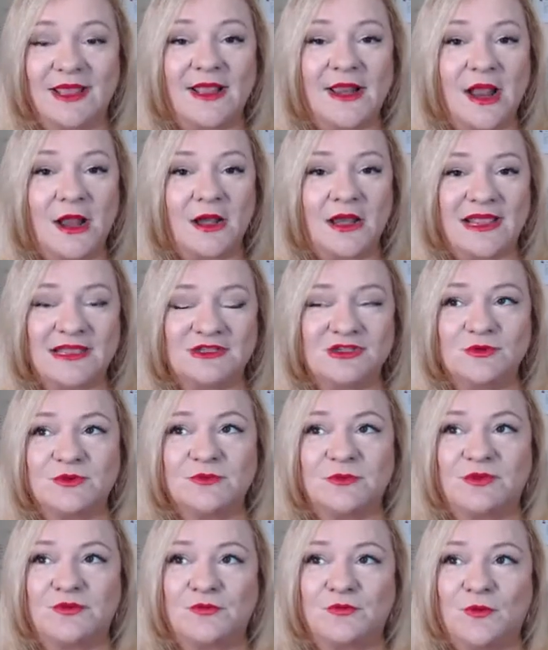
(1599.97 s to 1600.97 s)
and I'll link to
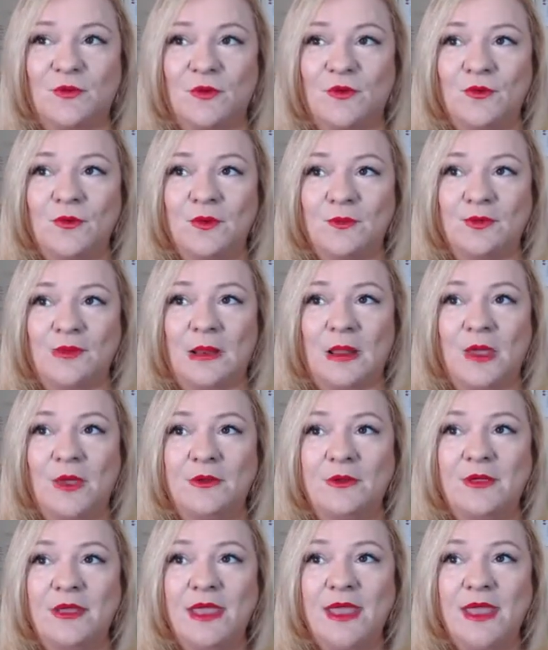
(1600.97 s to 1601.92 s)
it below.